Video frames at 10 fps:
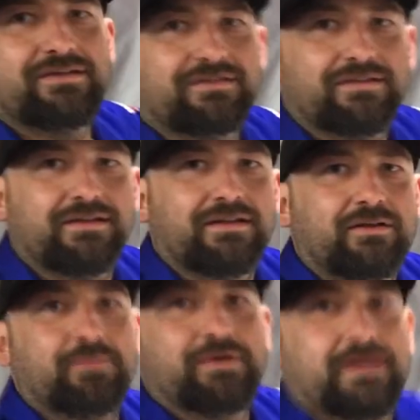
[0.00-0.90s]
just a
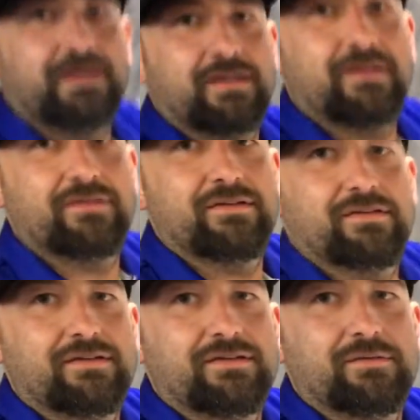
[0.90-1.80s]
little bit so
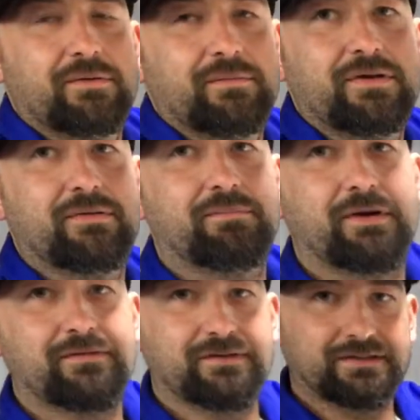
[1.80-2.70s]
you can see what I'm doing.
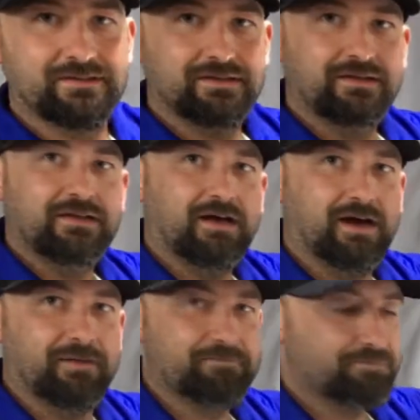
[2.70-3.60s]
Perfect. All
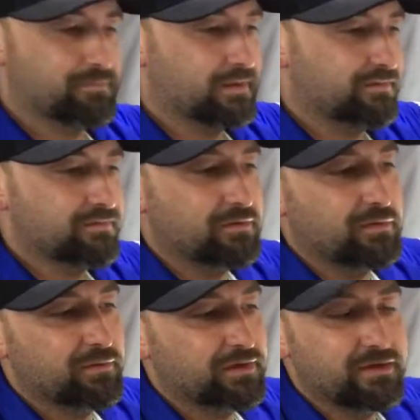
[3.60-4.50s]
right, so
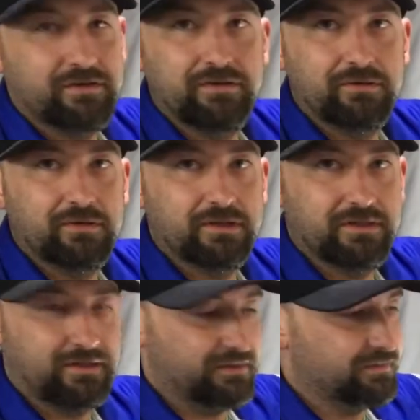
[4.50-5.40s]
what we're gonna do
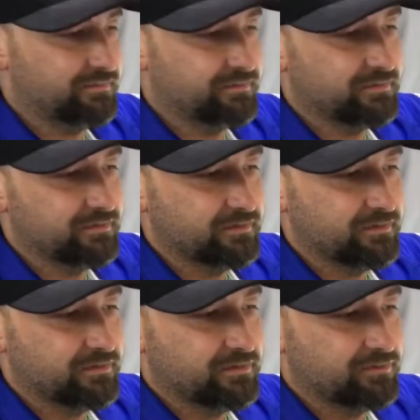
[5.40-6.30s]
is
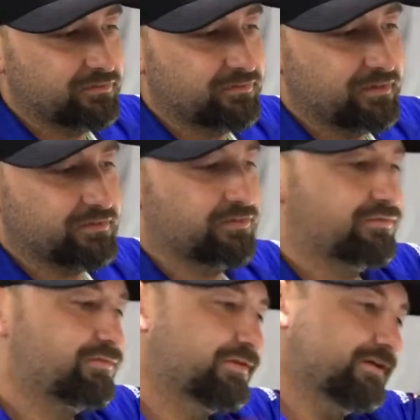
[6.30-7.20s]

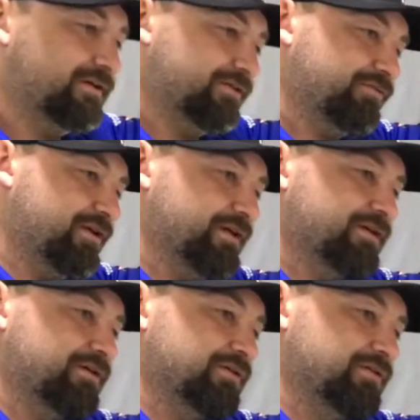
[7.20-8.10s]
just draw
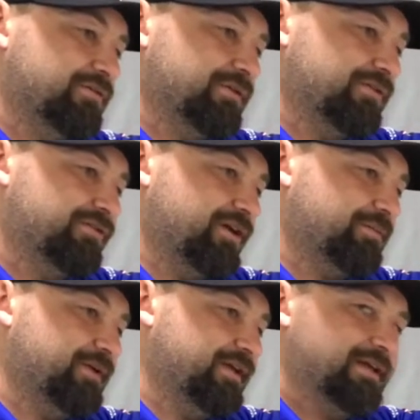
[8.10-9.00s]
your holes with your
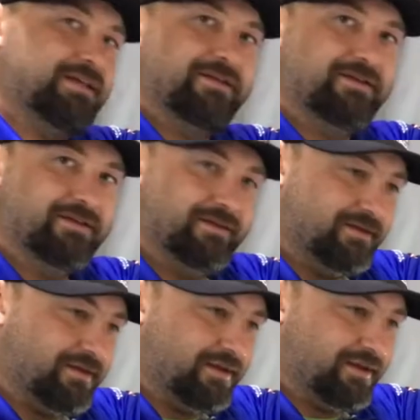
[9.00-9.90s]
Sharpie,
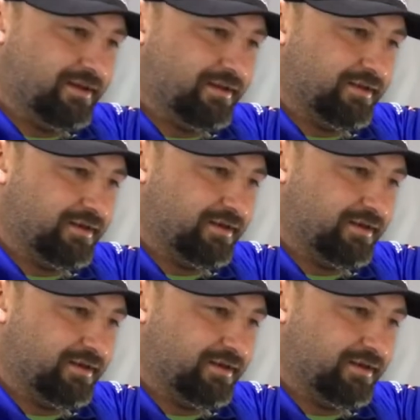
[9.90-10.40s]
and